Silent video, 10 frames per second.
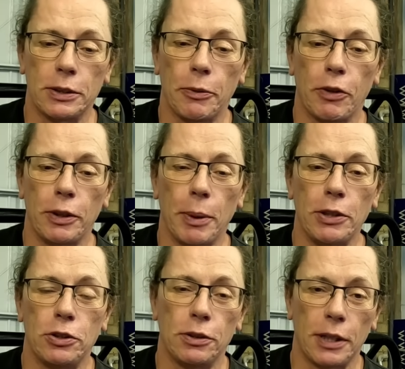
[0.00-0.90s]
as I've already
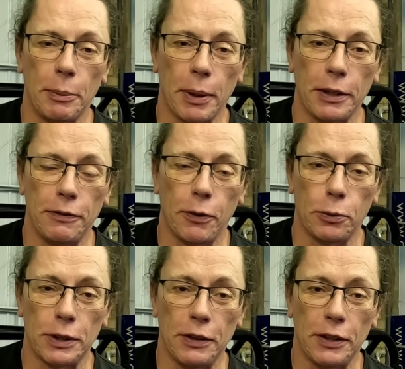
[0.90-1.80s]
mentioned, they paid
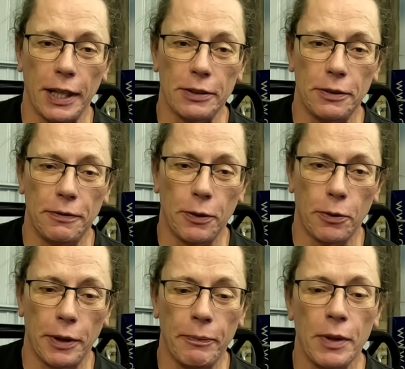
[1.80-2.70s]
$14,000
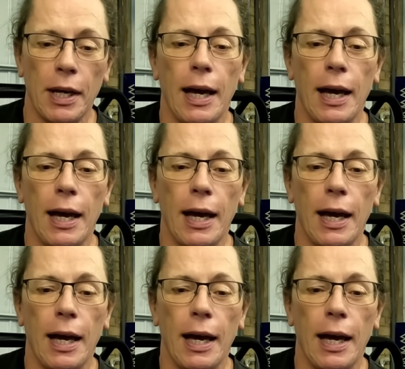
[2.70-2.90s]
for it.